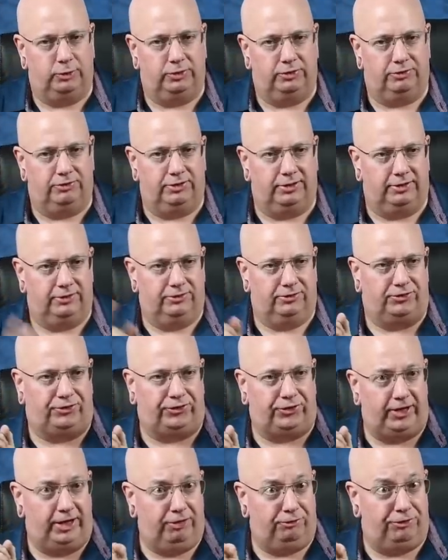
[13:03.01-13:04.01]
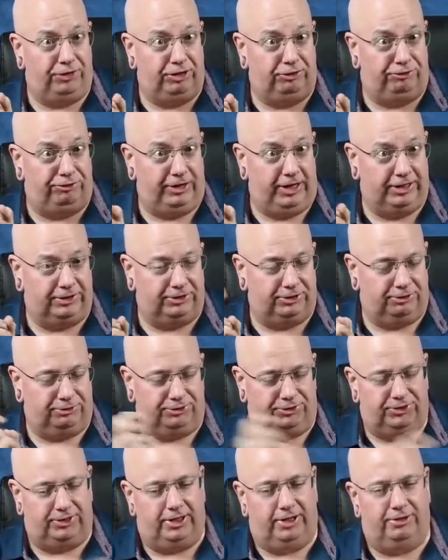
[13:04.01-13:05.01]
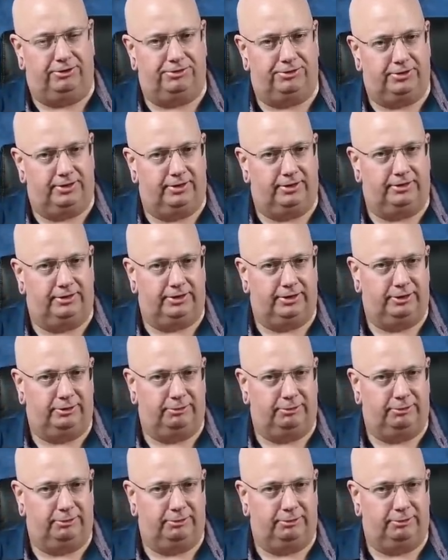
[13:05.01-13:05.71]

with the safe and effective stuff that you